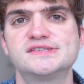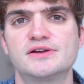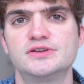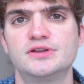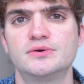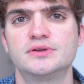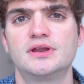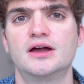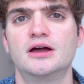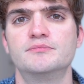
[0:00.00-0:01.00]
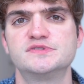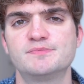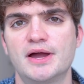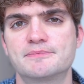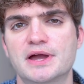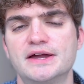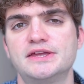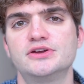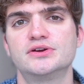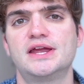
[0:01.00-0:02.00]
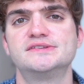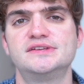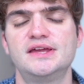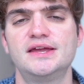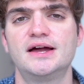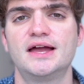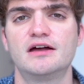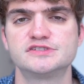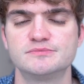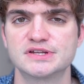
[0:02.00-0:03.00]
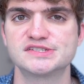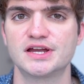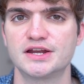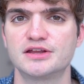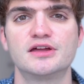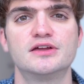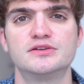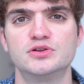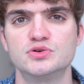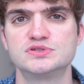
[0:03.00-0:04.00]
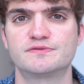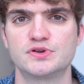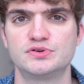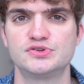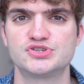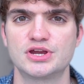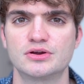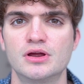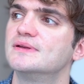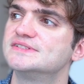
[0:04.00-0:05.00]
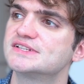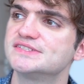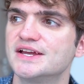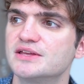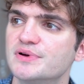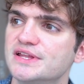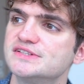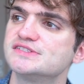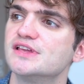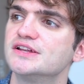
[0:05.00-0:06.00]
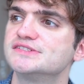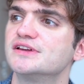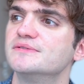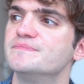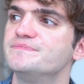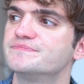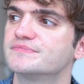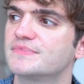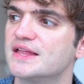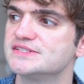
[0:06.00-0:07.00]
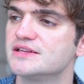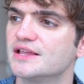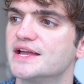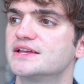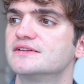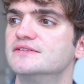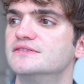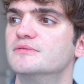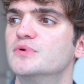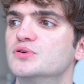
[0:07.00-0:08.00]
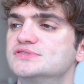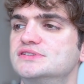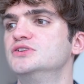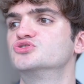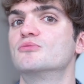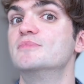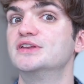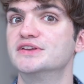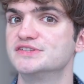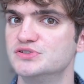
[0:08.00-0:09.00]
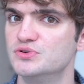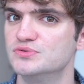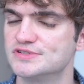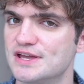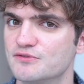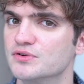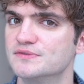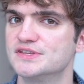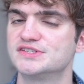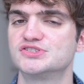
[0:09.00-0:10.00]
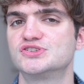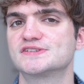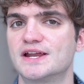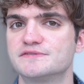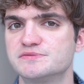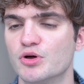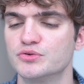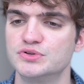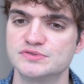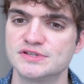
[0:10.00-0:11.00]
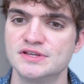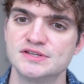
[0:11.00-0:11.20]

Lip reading: How you doing? Spy Guy here, and today I have some exciting news for you to share. It's exciting, but it's not like the most tremendous news ever. This is just kind of small news.